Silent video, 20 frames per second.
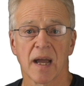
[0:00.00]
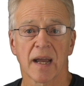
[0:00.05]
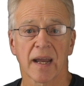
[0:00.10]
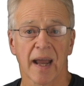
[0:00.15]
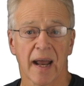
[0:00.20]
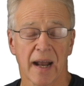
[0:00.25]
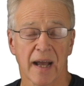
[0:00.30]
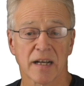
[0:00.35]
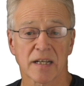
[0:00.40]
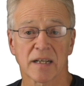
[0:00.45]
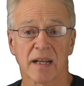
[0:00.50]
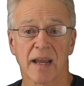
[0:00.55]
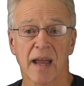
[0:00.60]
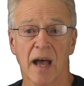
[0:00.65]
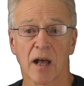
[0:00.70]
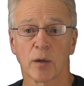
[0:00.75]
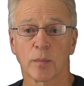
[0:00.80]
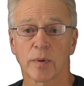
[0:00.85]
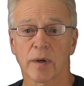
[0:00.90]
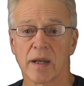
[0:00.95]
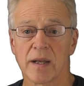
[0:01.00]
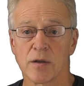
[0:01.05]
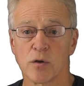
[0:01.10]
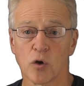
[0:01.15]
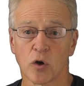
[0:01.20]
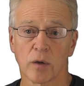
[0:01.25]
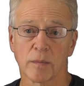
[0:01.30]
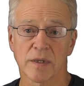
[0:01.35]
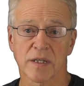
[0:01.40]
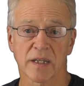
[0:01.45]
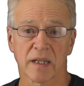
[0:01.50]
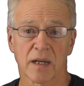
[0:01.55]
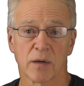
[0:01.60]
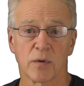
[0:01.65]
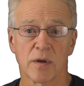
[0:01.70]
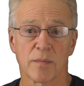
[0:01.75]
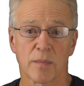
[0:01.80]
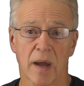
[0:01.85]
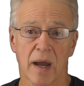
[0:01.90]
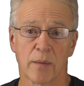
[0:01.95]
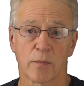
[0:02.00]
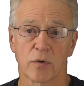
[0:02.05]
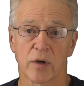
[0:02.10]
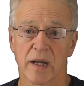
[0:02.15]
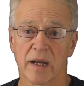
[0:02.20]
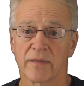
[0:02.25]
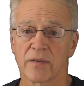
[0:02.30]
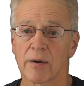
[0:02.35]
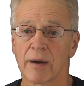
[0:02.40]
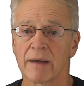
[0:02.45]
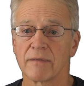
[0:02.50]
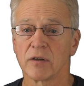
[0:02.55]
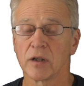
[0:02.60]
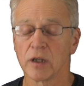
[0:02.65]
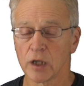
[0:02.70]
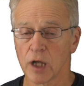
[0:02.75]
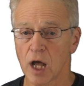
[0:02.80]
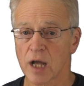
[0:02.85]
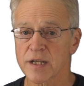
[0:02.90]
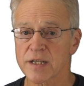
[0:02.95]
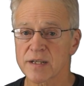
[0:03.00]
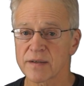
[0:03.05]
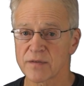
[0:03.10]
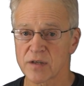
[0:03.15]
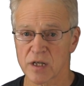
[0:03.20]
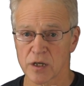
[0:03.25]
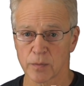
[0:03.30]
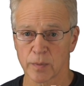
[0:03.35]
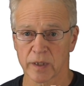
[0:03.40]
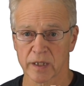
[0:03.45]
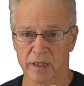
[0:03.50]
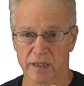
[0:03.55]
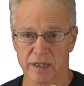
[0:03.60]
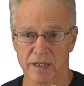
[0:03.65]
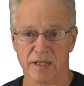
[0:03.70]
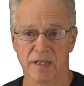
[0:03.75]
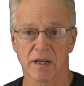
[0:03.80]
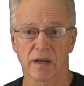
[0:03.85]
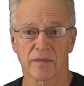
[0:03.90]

can actually help enormously with memory if you have lots of duplicates